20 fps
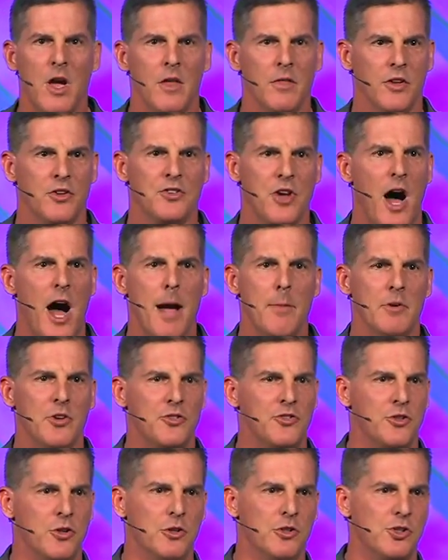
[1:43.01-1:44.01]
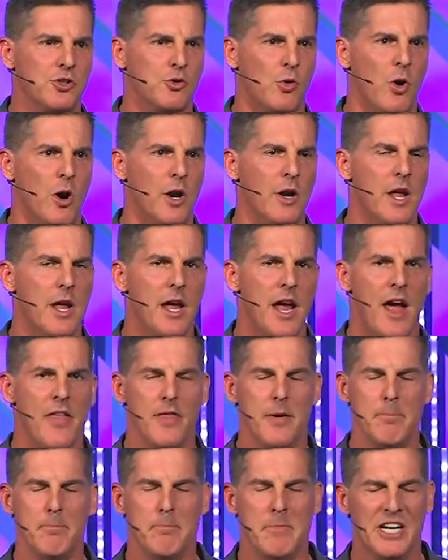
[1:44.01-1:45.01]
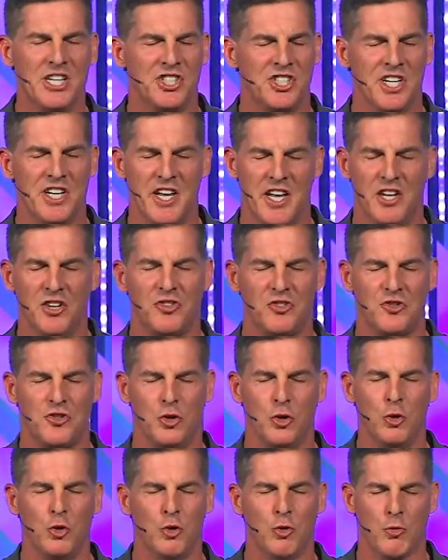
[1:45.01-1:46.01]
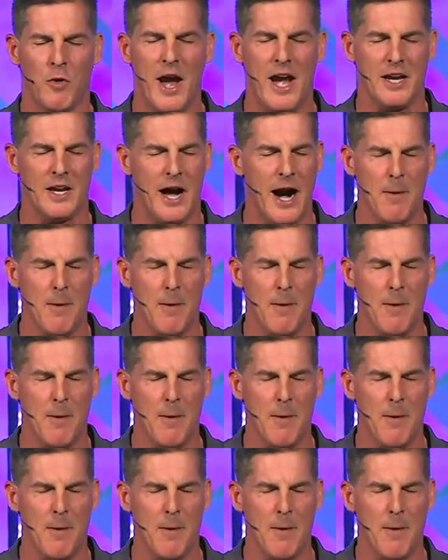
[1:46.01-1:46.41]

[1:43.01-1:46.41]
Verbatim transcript: The time is too short and the mission is too great.